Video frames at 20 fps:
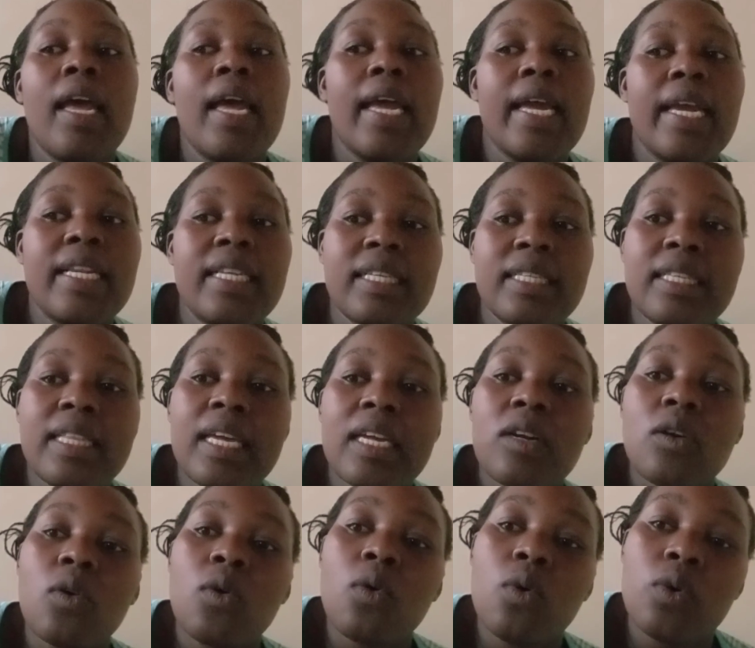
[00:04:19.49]
It is then
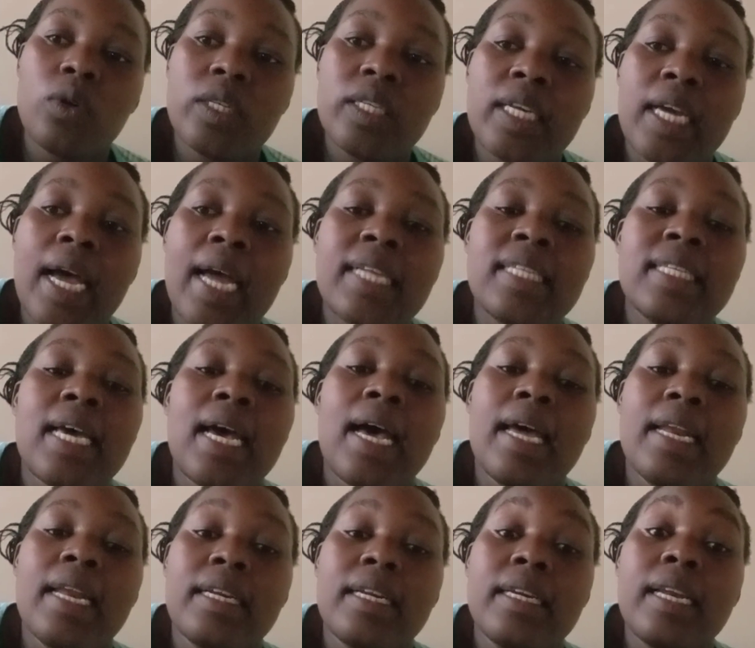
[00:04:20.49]
cooled at
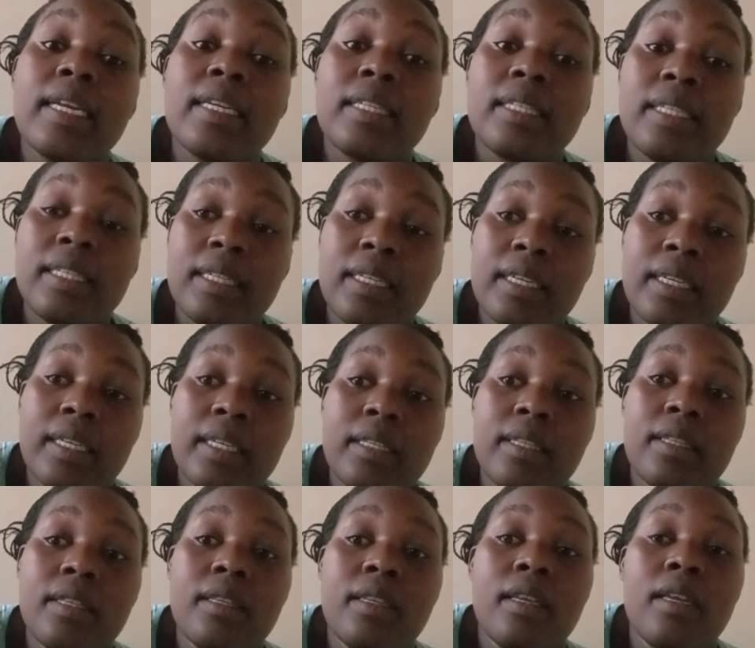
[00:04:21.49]
100
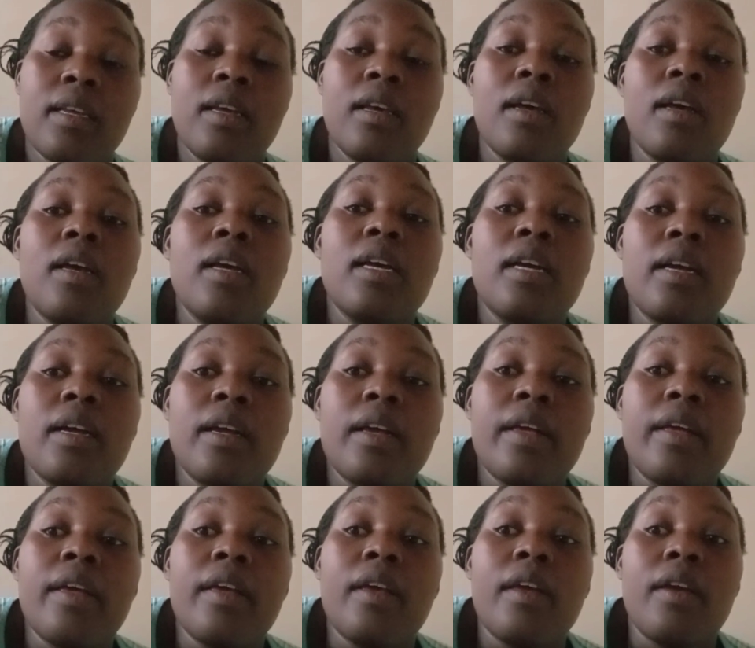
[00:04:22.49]
degrees
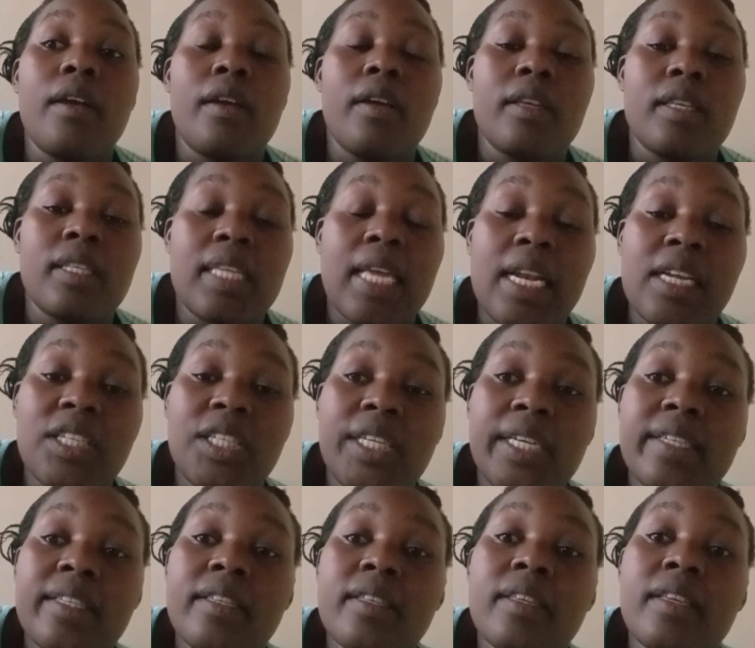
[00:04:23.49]

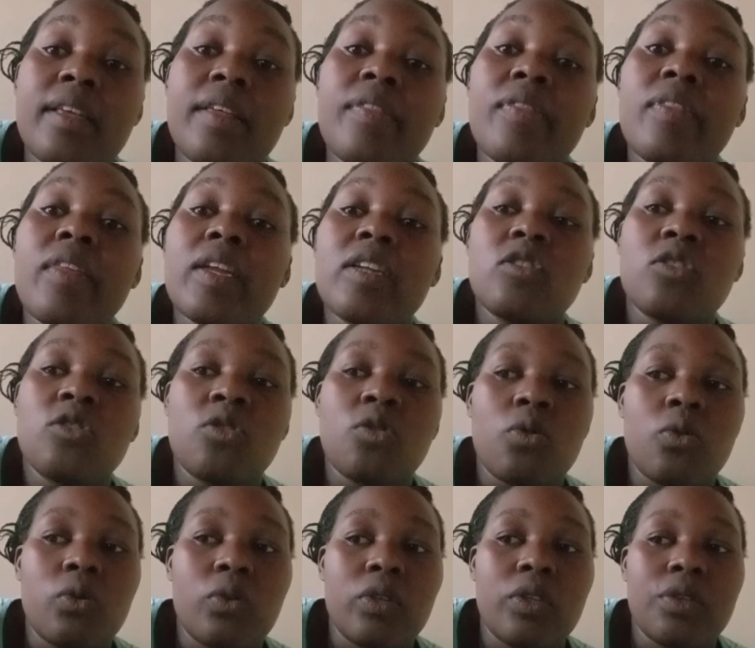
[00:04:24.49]
Celsius, then
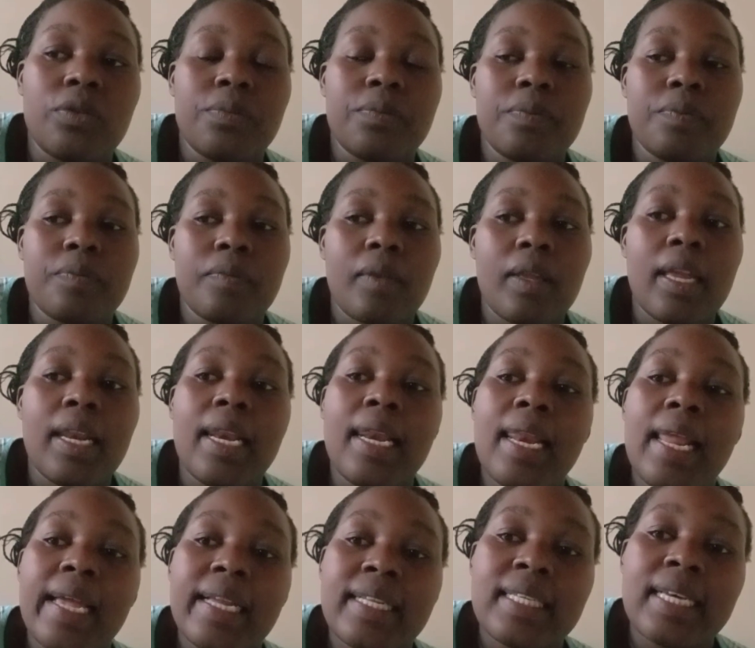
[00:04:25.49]
stored.
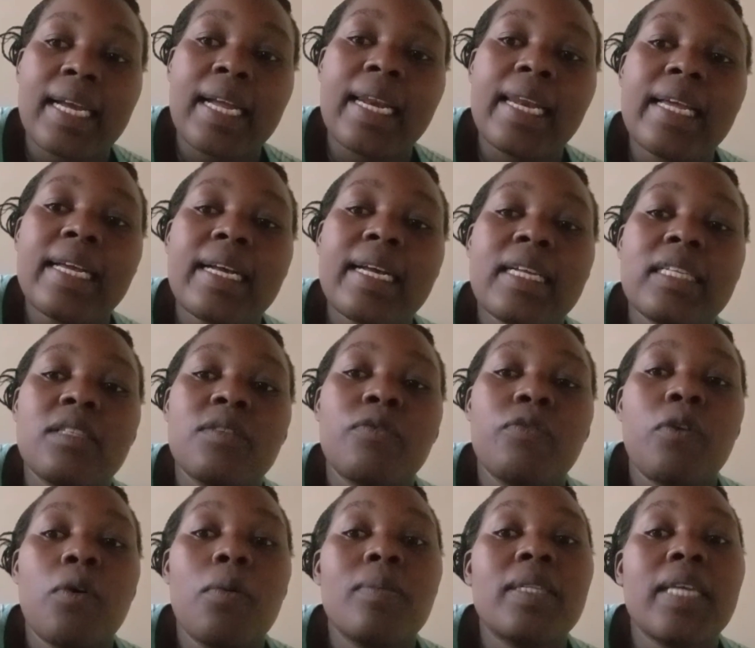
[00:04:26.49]
Later, clinkers
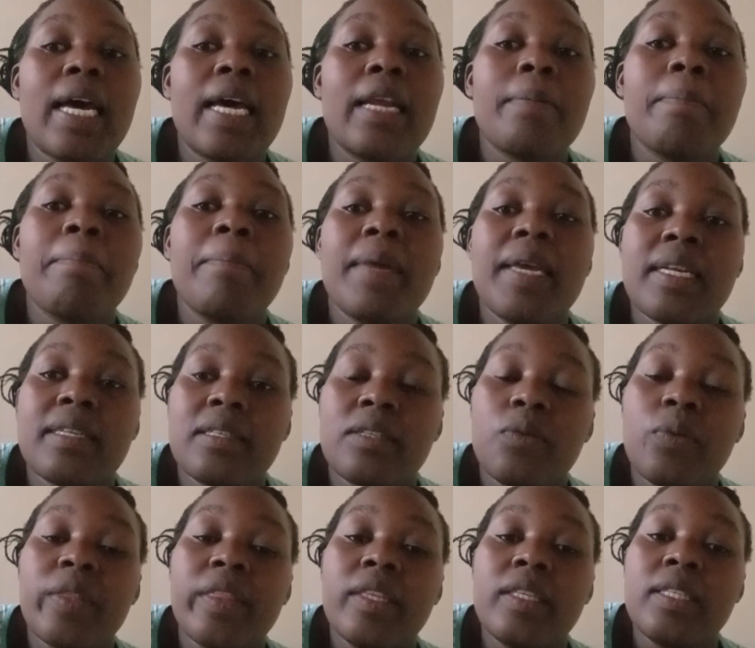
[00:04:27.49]
formed are mixed
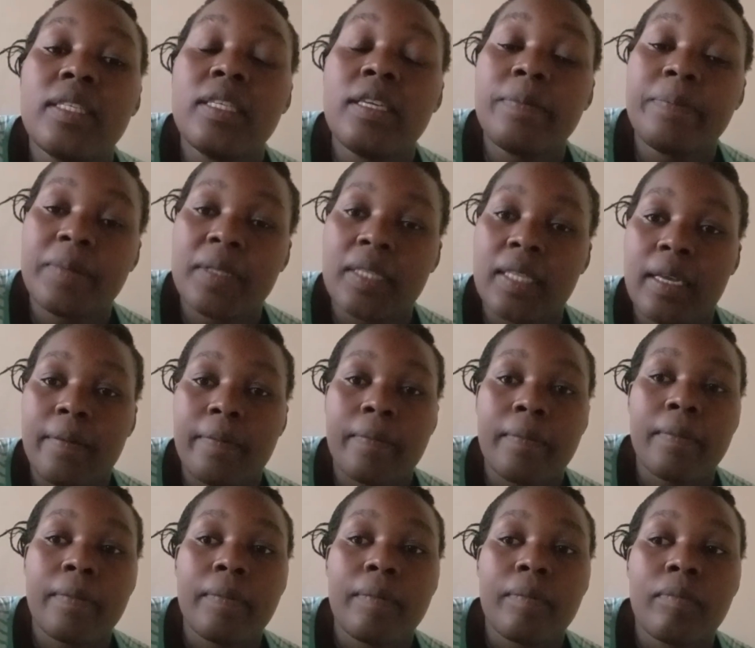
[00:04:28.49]
with gypsum,
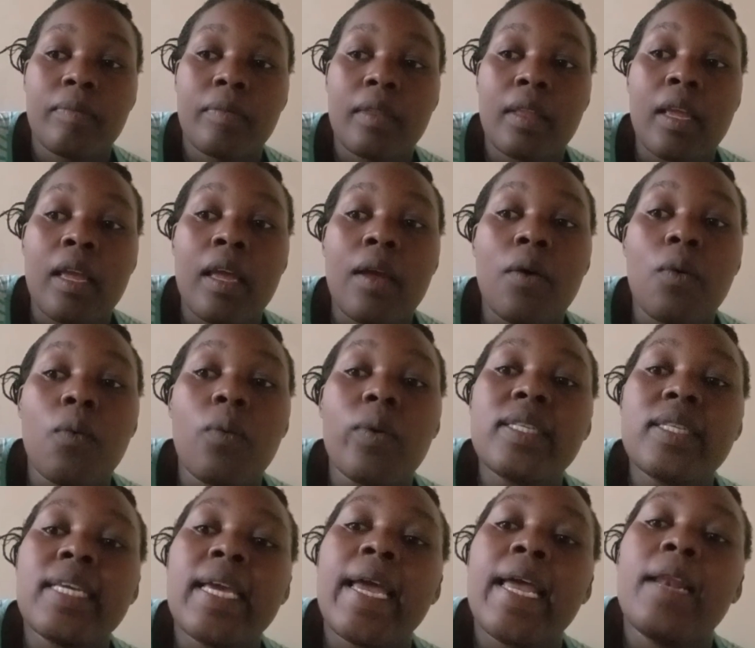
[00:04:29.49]

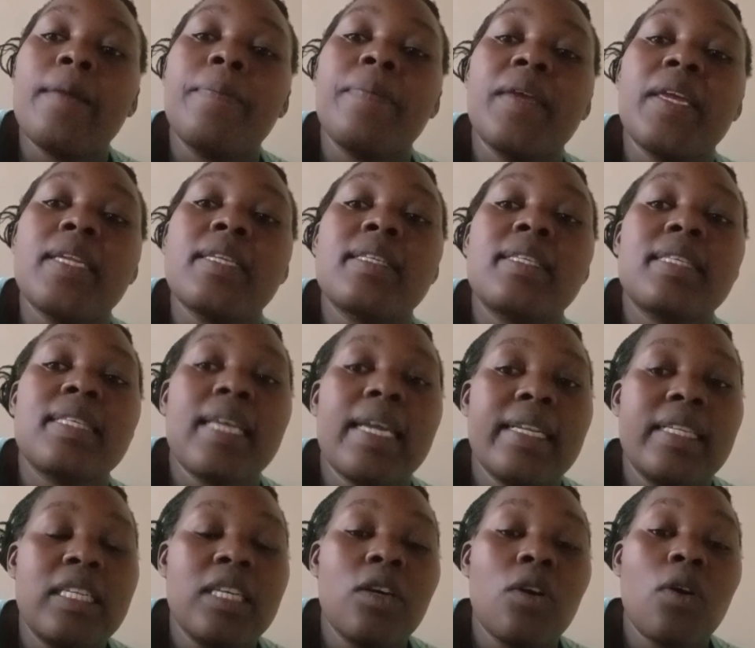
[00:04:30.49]
which help in
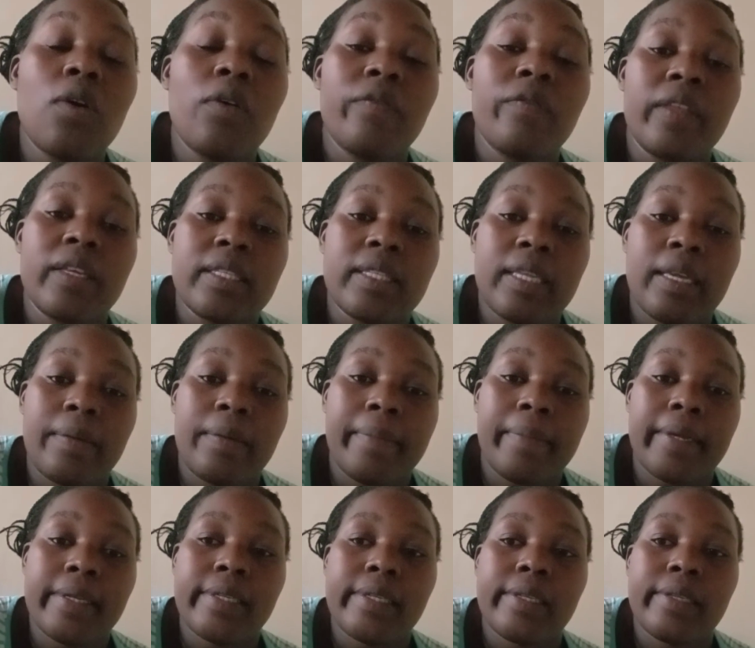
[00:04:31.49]
setting of the
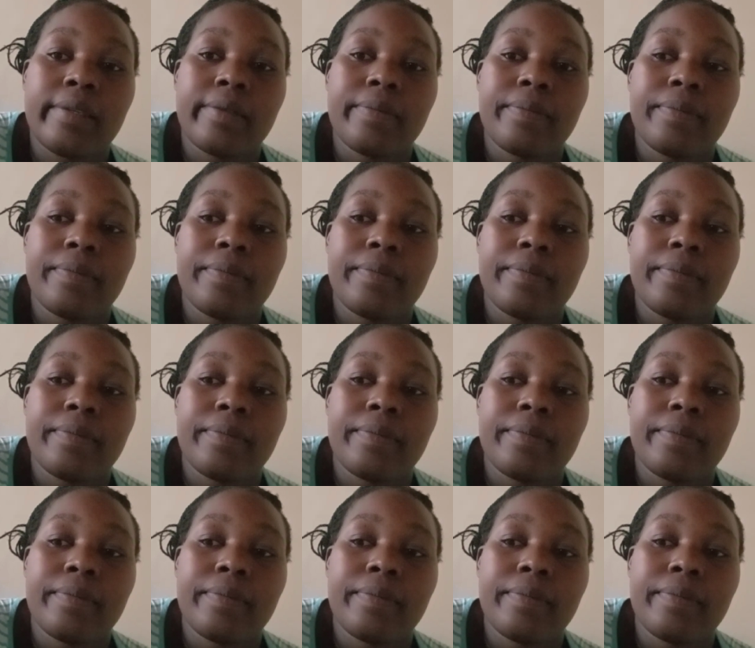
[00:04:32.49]
cement,